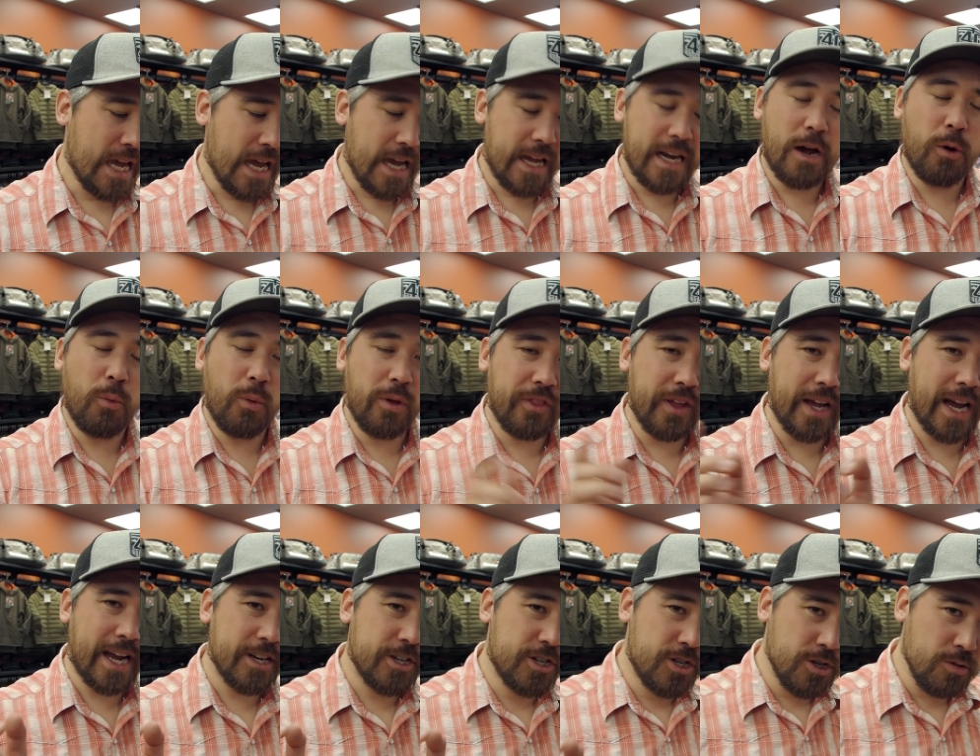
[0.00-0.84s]
Now, one thing
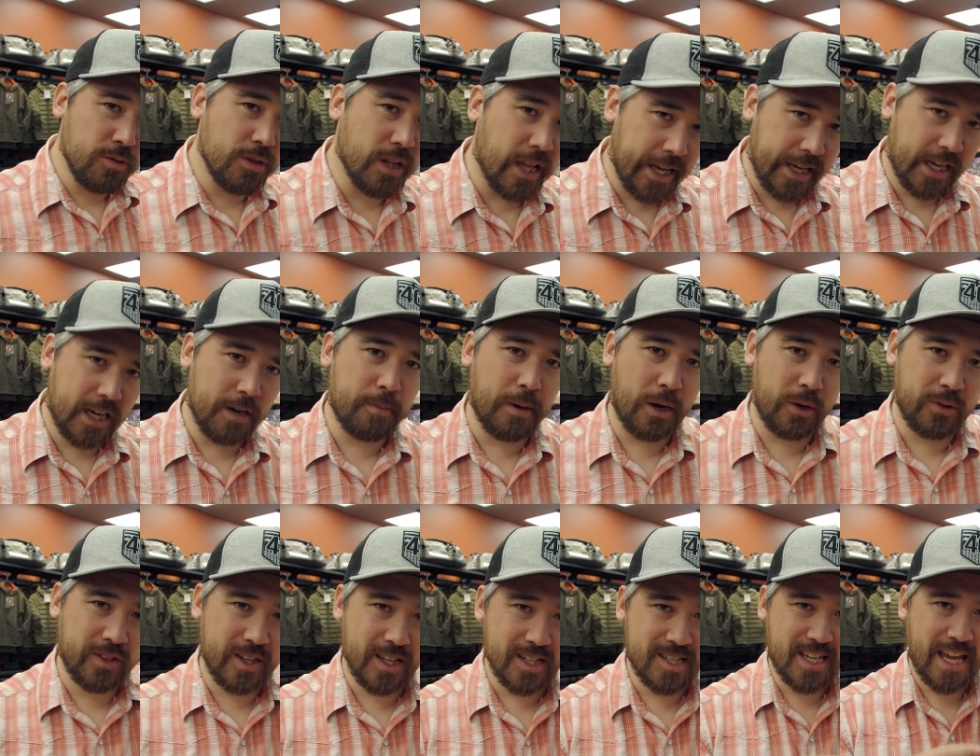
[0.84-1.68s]
I do like
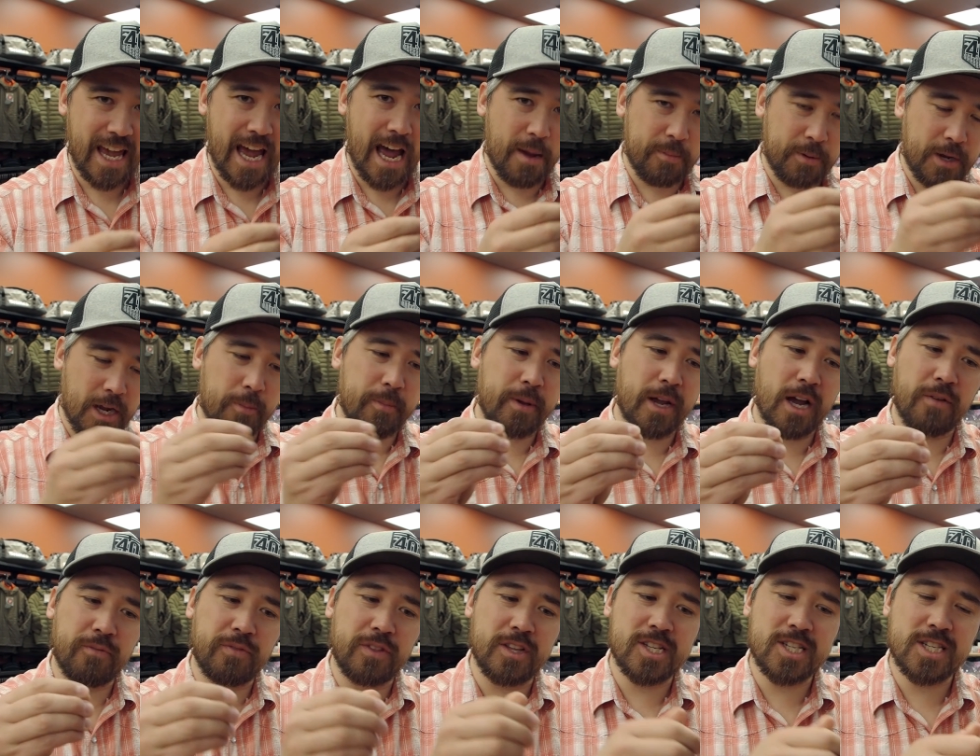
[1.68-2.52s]
about this cap coming
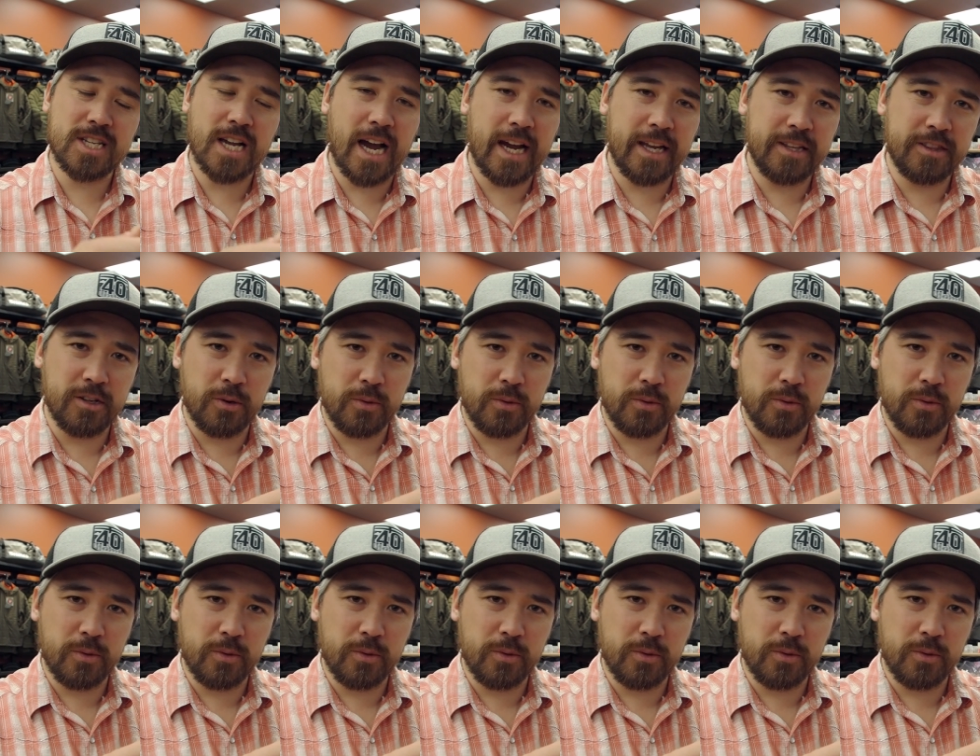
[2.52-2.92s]
off the side,